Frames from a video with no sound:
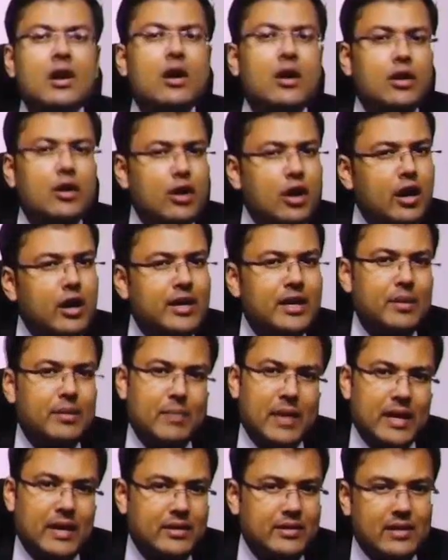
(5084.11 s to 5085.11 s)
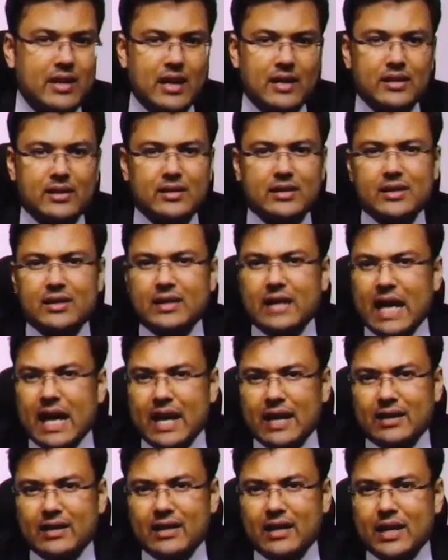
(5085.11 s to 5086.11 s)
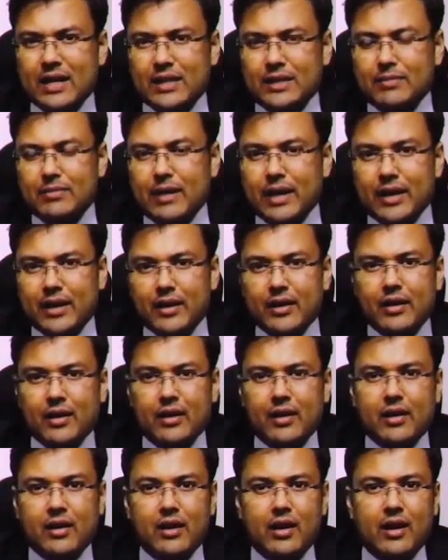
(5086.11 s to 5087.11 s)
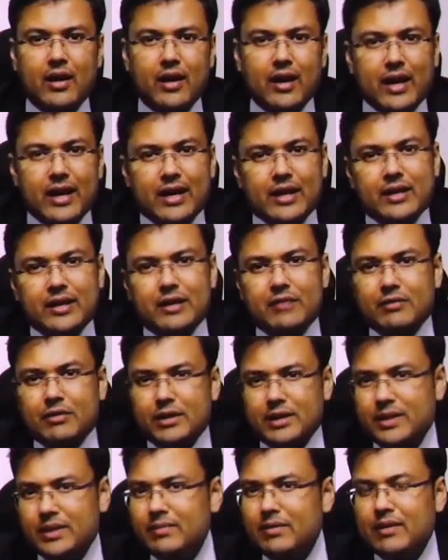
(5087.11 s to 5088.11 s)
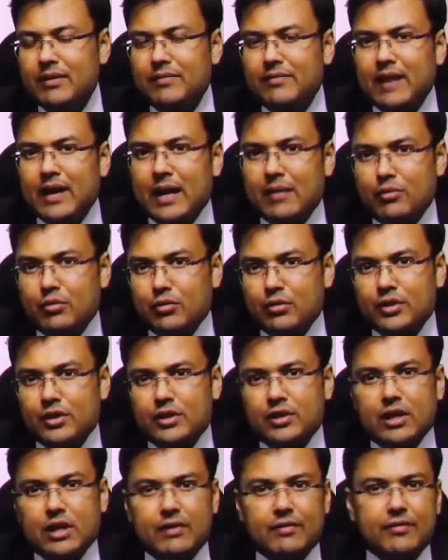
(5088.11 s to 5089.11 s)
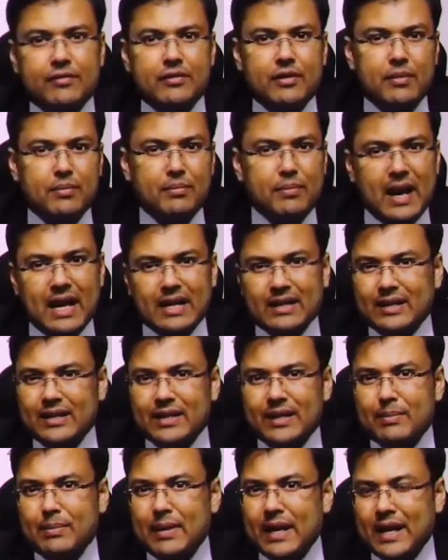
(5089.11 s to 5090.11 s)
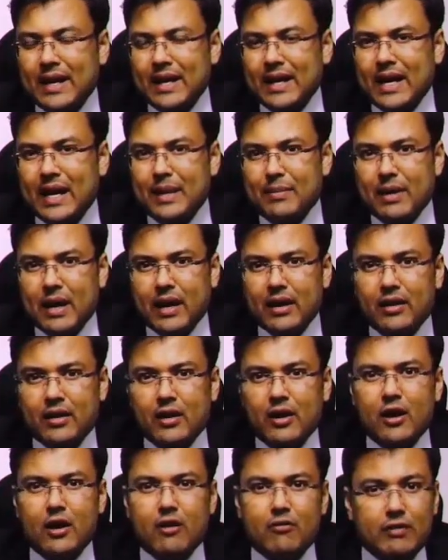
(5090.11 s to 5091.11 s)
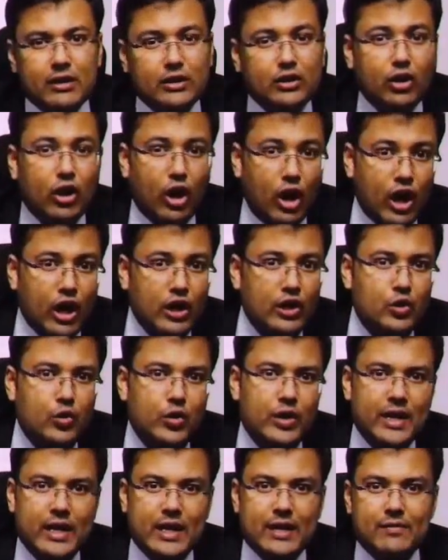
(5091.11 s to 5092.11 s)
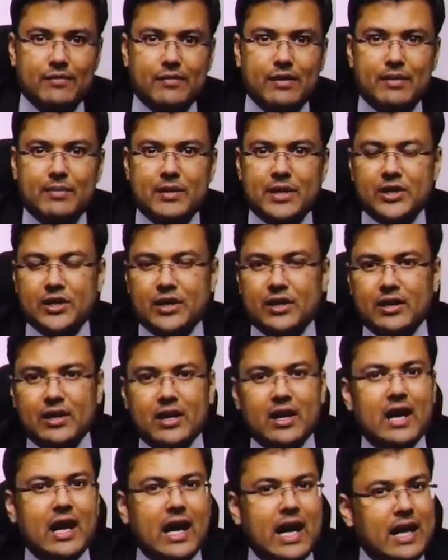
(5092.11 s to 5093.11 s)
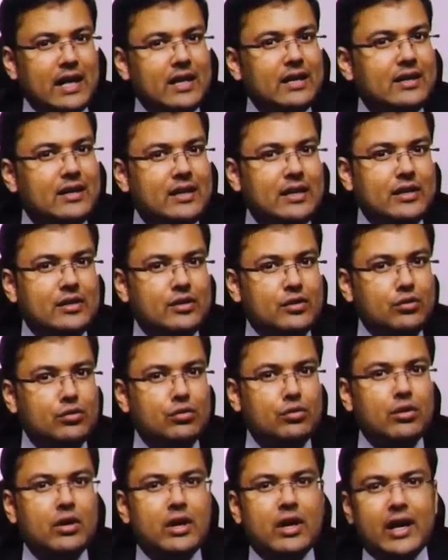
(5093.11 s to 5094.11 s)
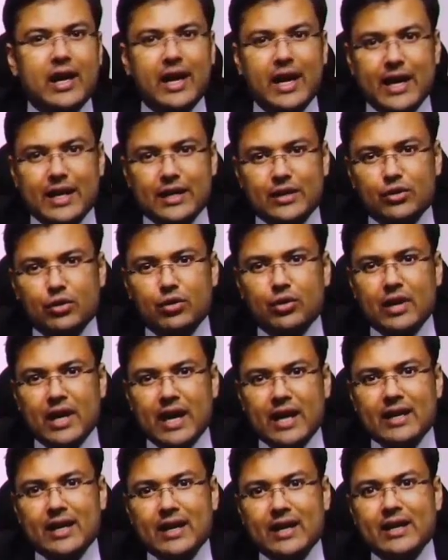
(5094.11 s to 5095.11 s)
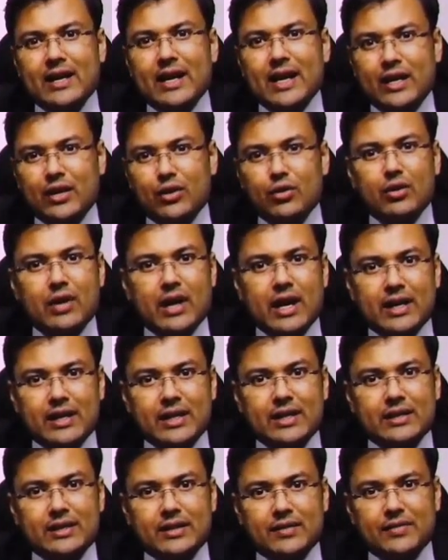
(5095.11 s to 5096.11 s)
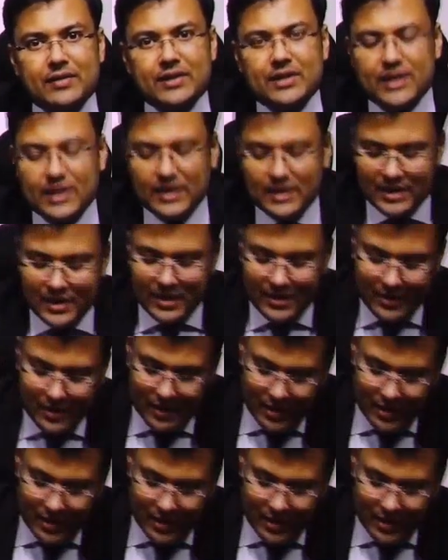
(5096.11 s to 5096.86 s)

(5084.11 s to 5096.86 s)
Chronic pancreatitis is characterized by irreversible fibrosis of pancreatic parenchyma with ongoing inflammation, and it leads to exocrine and endocrine insufficiency.